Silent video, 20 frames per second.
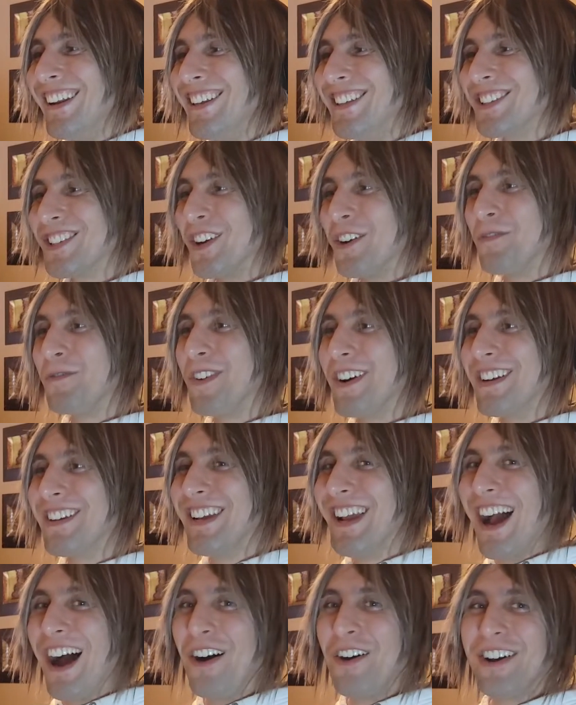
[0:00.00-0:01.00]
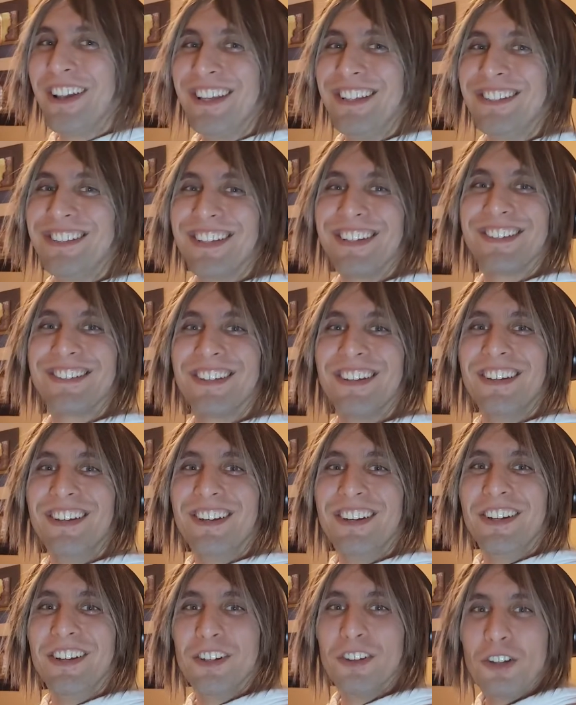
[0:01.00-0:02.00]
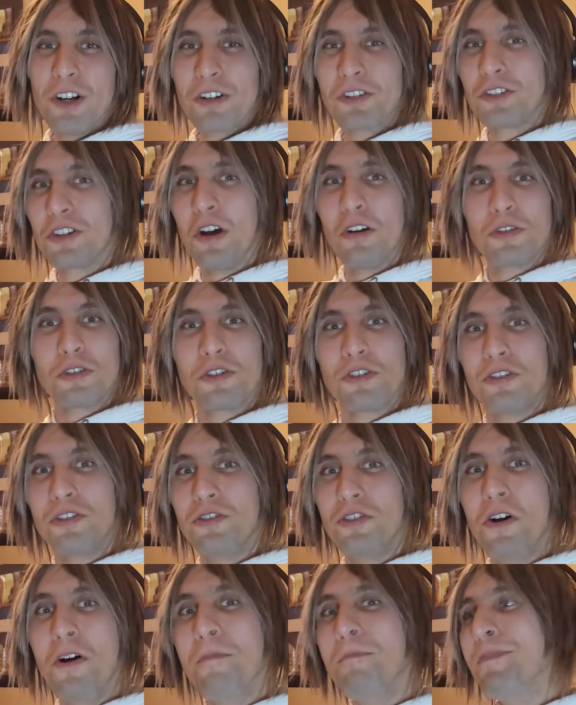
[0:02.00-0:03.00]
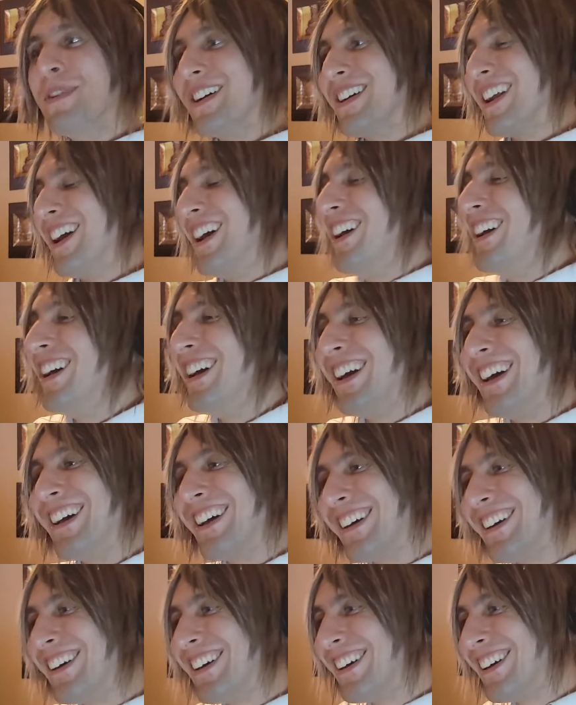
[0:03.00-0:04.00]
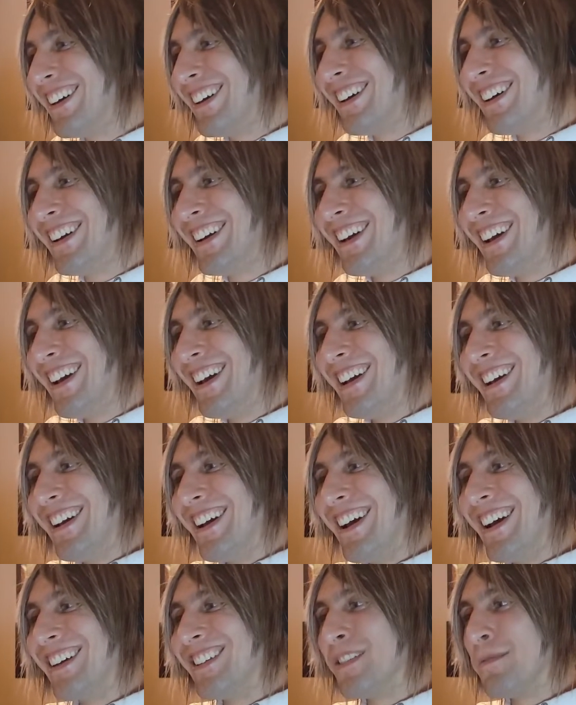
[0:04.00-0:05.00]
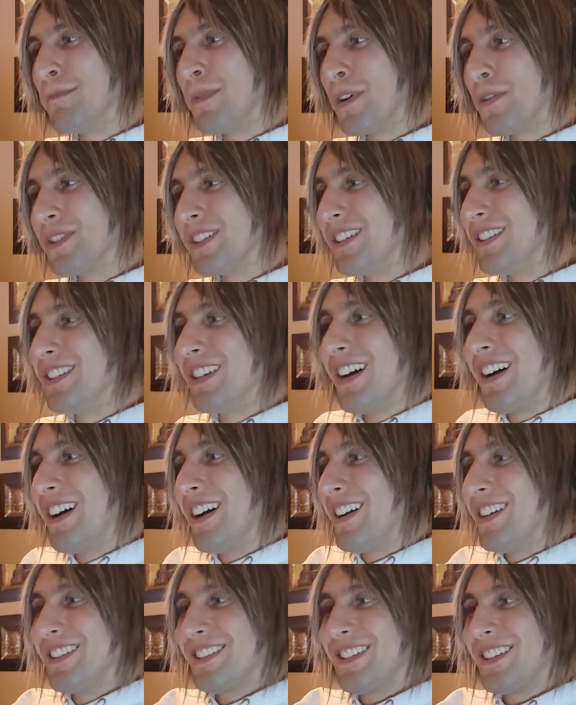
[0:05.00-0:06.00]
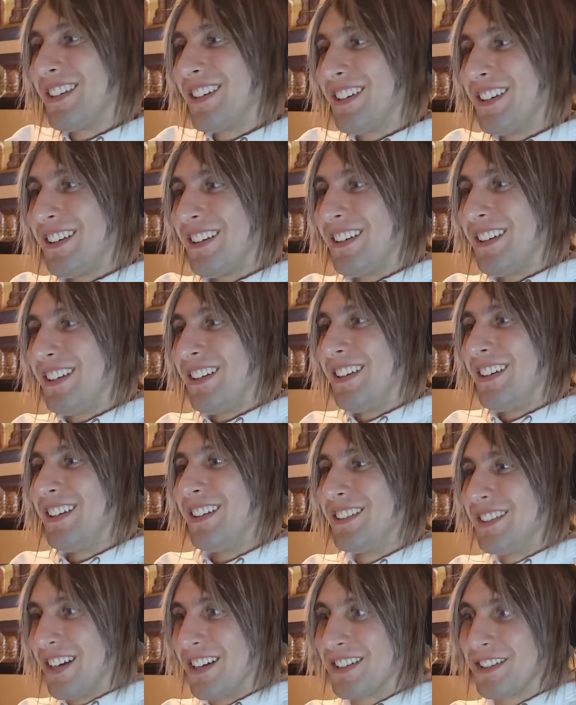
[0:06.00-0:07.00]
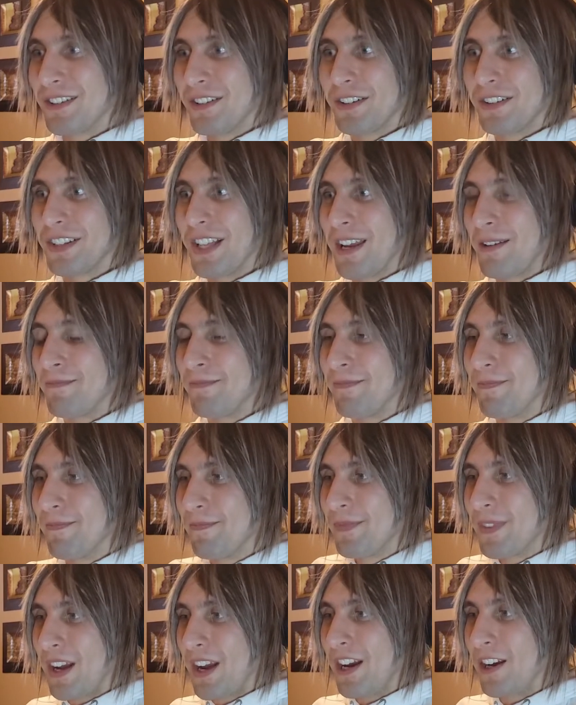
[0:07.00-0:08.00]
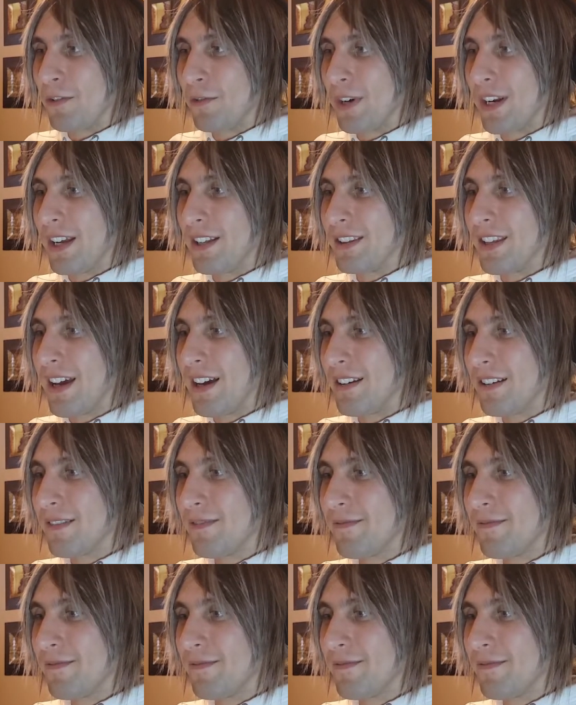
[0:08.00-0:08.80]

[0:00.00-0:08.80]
It is so funny how he says, he looks so stupid. So and suppose like he does. Shoot games, he does look like lame. Defender, I agree on that.